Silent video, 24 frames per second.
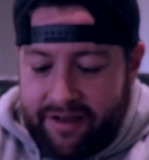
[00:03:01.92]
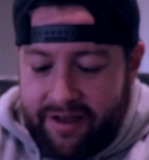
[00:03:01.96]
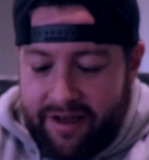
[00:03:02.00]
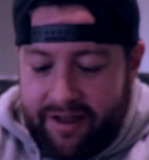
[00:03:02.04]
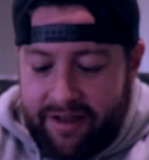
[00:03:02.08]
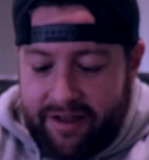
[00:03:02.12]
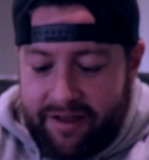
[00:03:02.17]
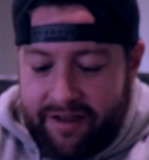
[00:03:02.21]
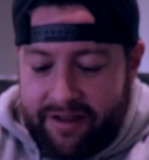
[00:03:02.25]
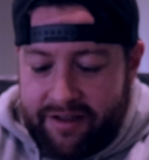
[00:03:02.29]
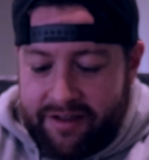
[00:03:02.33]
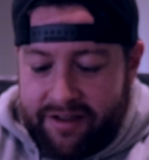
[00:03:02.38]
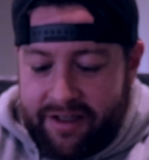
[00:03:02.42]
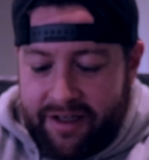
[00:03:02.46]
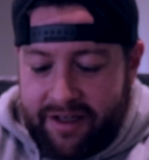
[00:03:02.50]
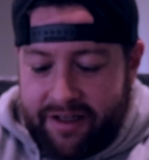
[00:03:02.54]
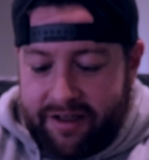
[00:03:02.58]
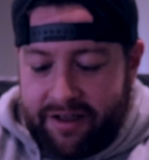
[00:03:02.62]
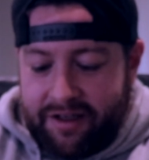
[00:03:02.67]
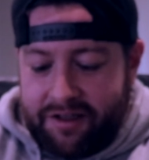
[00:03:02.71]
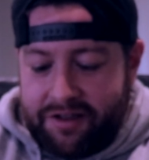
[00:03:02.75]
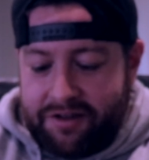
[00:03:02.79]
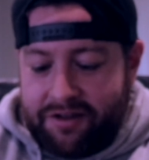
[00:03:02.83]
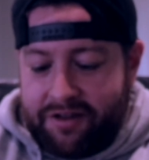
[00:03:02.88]
and then the
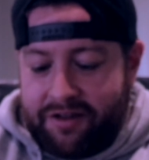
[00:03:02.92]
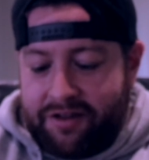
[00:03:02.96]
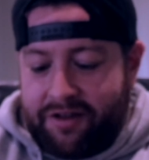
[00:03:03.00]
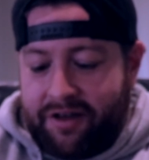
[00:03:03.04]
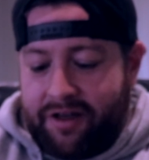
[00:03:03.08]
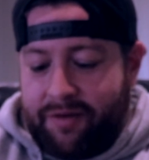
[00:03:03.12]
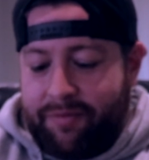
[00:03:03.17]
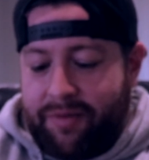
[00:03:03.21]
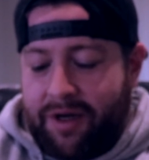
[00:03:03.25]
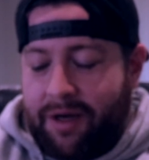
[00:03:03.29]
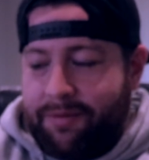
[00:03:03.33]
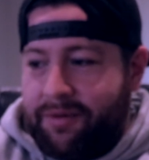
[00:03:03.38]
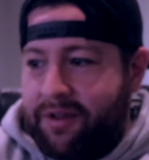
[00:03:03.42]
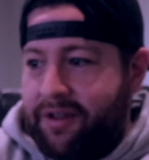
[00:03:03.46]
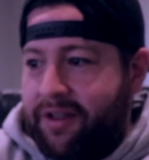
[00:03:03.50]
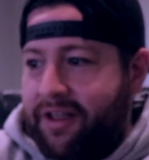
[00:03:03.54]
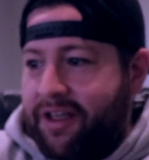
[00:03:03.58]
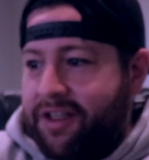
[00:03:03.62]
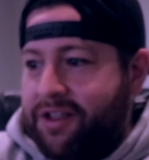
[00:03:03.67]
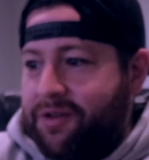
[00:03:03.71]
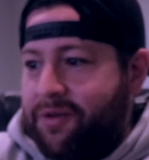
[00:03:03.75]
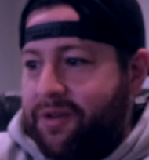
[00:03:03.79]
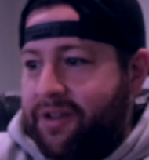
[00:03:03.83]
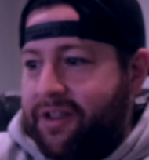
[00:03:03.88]
second I try to pop the
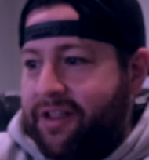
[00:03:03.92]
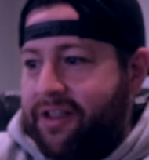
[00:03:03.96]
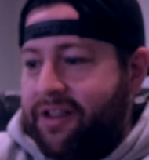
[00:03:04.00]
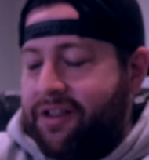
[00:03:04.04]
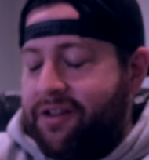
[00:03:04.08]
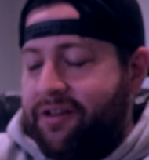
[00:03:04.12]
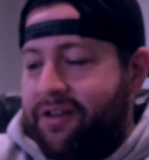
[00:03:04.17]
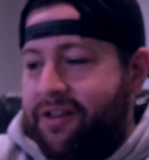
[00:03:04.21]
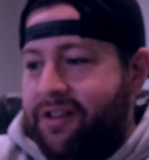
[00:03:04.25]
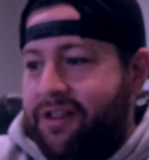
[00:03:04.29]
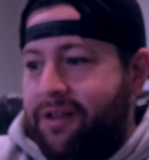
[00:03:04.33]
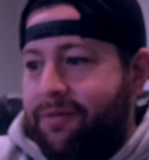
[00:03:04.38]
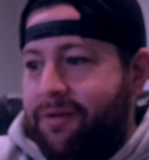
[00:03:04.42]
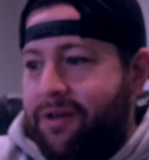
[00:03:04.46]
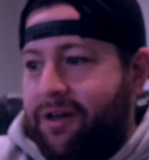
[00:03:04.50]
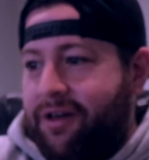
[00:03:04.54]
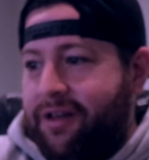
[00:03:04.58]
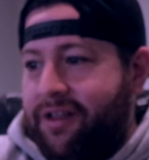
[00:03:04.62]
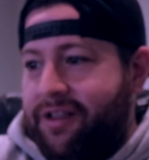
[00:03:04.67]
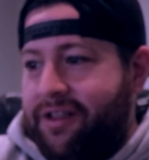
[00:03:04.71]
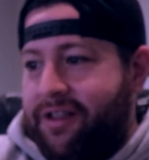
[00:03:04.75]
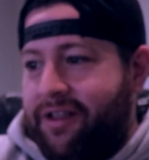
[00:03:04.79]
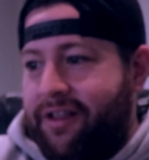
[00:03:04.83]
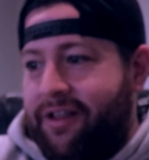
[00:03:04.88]
next one in. So the SIM
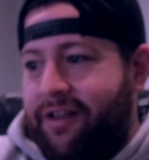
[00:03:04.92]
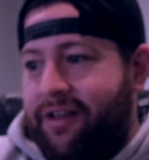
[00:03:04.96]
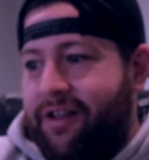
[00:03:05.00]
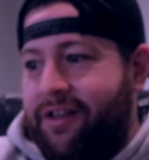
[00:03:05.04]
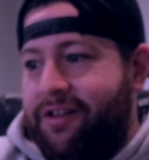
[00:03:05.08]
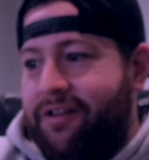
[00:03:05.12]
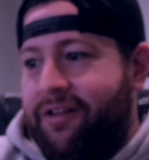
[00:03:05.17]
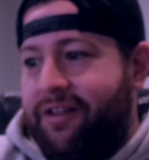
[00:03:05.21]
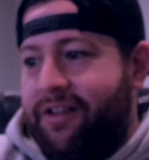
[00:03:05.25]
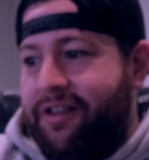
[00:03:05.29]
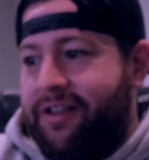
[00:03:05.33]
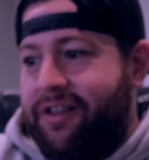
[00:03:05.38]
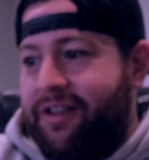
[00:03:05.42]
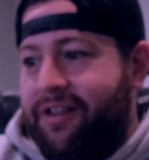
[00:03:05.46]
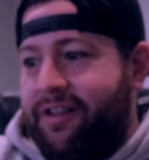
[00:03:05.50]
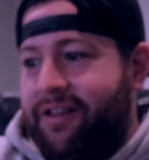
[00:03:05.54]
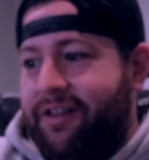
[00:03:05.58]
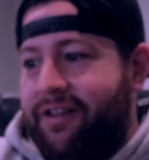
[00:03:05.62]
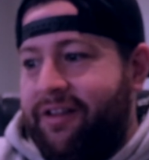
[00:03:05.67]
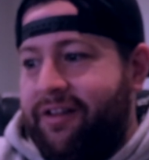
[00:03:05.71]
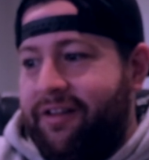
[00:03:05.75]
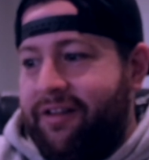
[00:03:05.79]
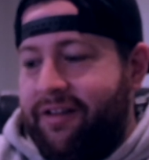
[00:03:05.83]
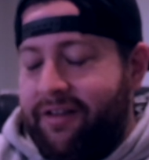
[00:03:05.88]
card is in, as you can see
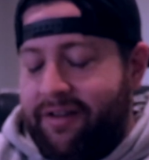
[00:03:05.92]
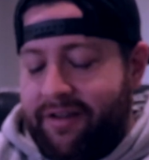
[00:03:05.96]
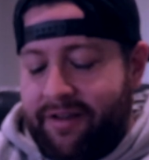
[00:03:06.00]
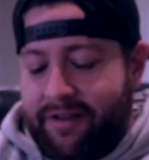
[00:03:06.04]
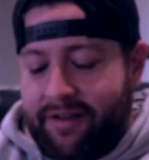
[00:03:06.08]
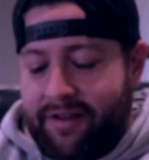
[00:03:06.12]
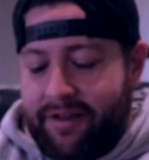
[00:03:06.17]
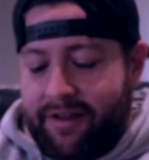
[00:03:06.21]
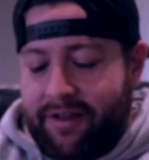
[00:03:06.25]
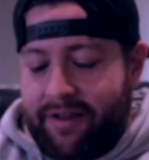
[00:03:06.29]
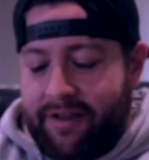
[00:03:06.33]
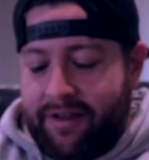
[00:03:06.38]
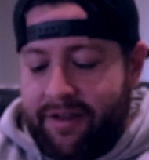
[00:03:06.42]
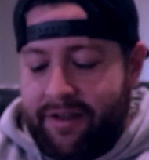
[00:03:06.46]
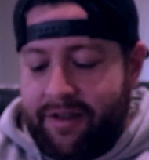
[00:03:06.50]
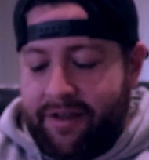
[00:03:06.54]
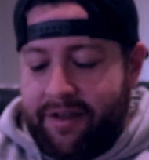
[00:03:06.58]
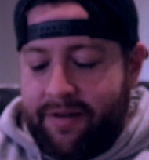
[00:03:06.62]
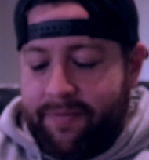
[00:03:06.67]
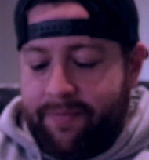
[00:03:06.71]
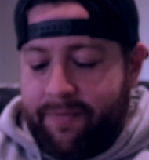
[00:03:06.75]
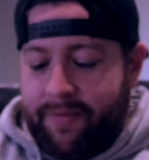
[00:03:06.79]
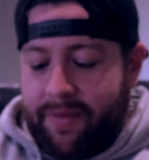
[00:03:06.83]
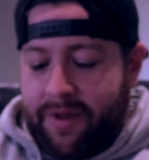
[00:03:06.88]
there.
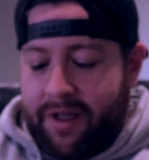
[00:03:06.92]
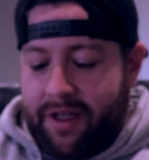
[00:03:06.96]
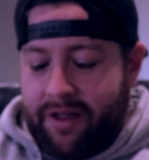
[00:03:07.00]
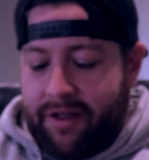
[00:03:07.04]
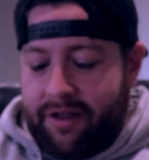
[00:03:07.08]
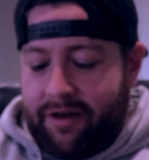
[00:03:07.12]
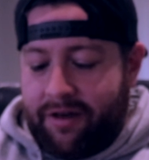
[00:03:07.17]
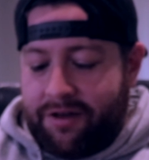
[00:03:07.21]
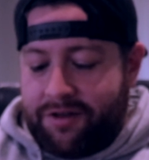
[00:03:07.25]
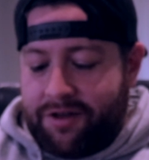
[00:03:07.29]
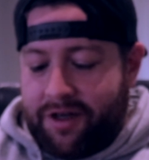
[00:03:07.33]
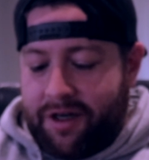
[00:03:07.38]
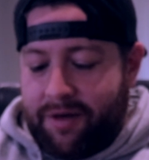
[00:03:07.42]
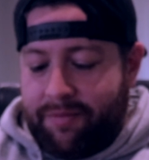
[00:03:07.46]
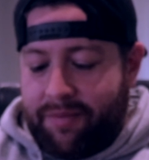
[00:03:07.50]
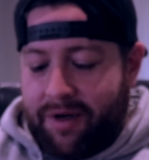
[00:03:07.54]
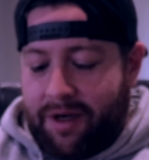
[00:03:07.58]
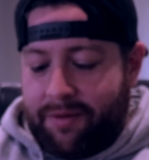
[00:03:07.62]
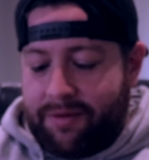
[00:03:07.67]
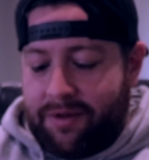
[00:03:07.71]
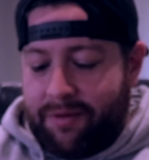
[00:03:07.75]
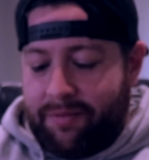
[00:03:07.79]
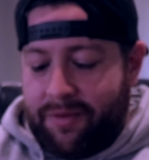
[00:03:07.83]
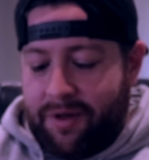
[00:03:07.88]
And then I'll try to
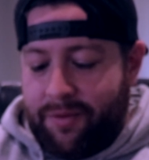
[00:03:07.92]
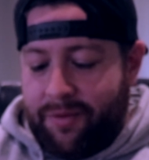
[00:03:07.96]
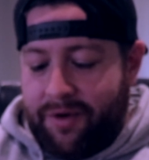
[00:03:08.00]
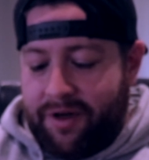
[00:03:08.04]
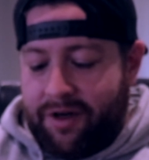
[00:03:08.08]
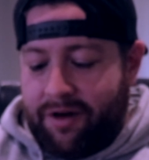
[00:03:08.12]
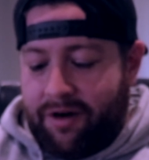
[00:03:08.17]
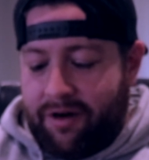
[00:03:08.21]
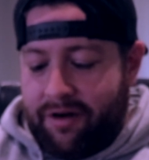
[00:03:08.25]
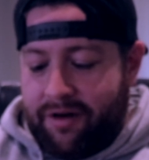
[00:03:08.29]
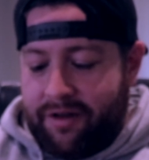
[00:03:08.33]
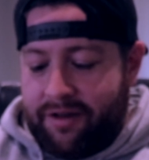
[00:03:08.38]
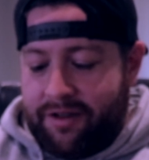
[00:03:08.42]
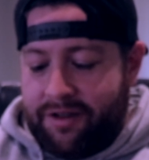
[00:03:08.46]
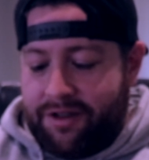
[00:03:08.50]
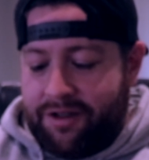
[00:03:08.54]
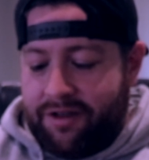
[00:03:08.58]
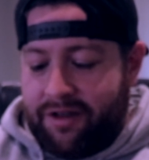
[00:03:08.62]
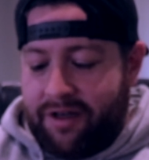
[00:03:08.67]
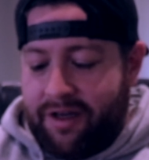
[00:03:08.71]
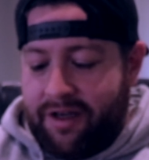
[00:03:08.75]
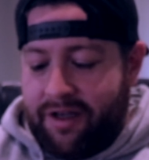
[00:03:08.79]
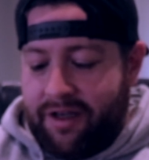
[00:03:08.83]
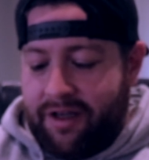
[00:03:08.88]
pop the memory card in the
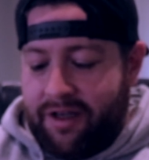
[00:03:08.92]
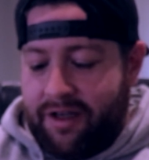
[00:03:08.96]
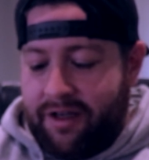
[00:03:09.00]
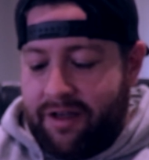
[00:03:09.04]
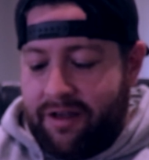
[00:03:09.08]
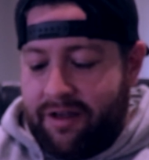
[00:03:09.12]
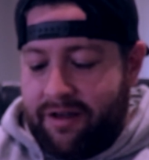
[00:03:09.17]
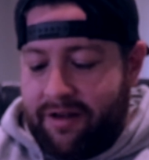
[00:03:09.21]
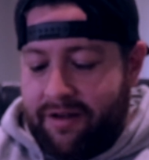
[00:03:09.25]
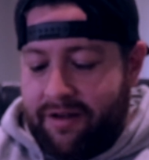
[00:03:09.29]
tray,